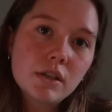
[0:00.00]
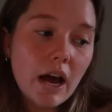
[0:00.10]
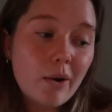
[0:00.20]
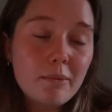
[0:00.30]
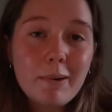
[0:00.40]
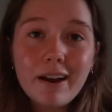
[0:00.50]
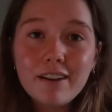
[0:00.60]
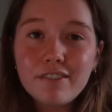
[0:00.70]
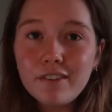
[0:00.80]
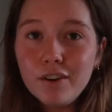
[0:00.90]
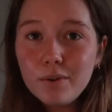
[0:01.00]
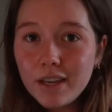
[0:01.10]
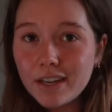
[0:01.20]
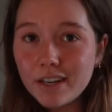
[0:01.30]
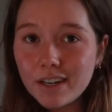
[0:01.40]
how I'm preparing for the new
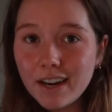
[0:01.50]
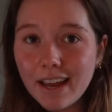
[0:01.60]
year